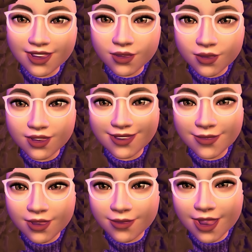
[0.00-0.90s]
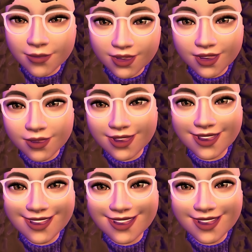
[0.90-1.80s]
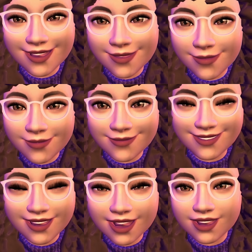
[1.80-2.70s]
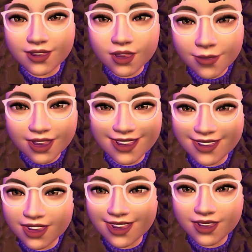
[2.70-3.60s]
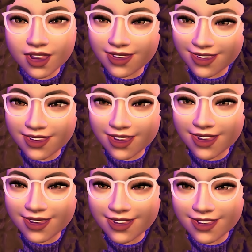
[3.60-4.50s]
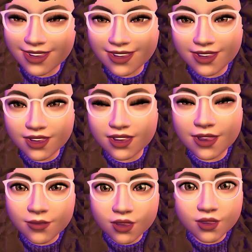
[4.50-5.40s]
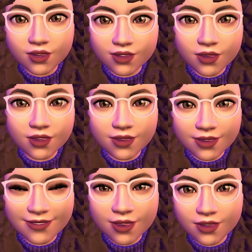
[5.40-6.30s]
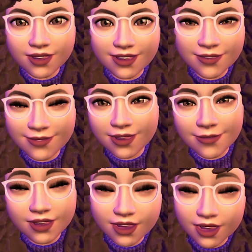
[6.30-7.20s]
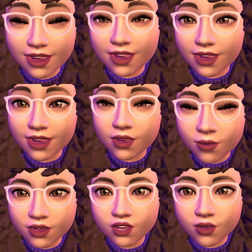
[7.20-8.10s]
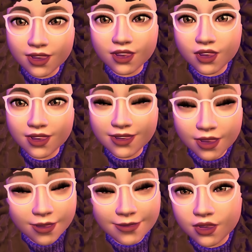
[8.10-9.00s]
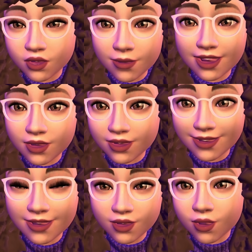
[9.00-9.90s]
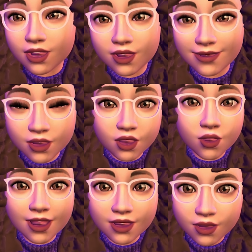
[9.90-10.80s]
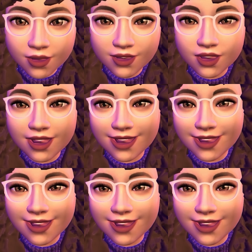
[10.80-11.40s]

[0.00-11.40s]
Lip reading: actual Split Pad Pro, size of them, it's not like necessarily a pro controller. If you look at them side by side with the Joy-Con, they're much bigger than a Joy-Con. They are quite large,